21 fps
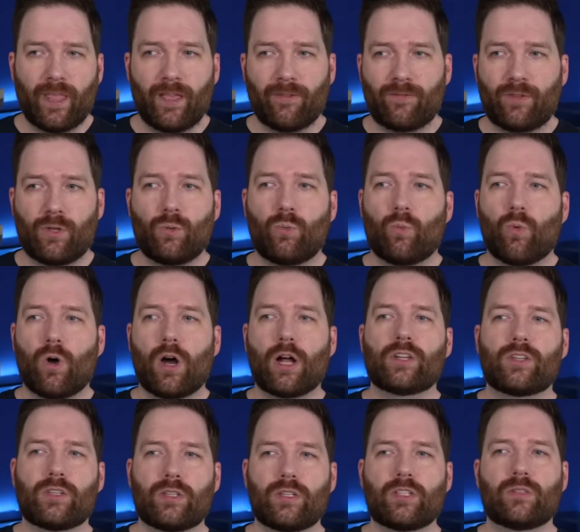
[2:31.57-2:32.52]
If you
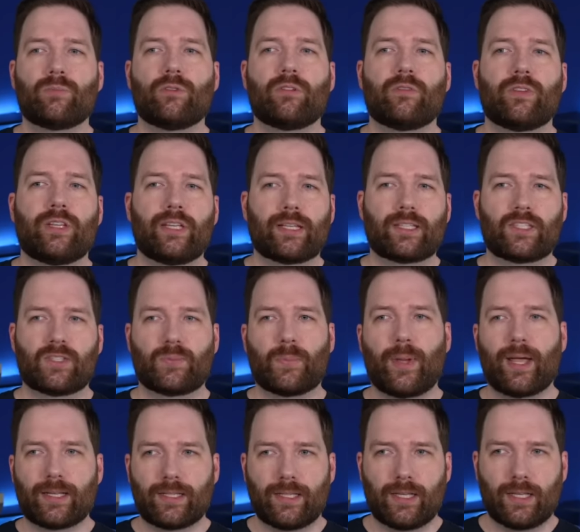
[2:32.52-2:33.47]
watch this movie
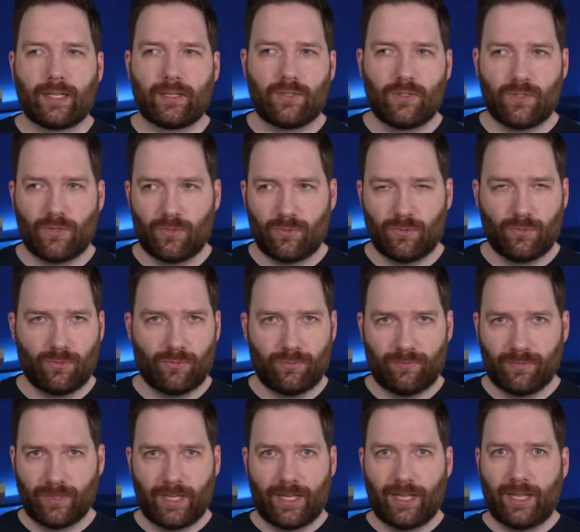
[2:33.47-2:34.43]
expecting
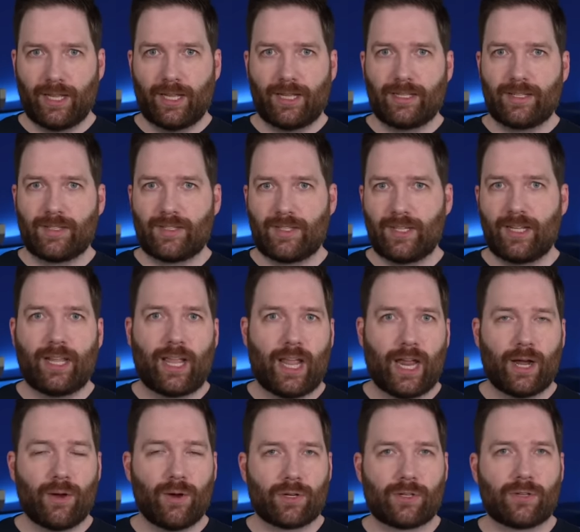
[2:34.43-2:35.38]
to see
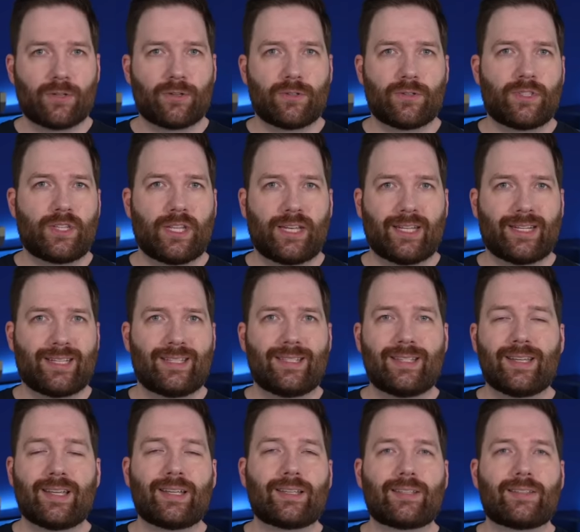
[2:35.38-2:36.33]
characters that
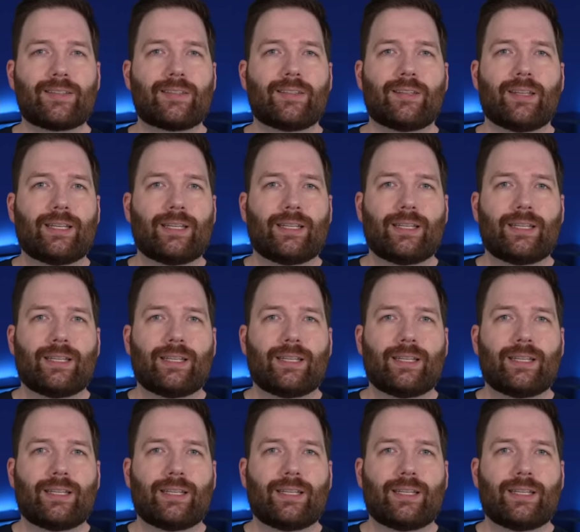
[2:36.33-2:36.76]
exist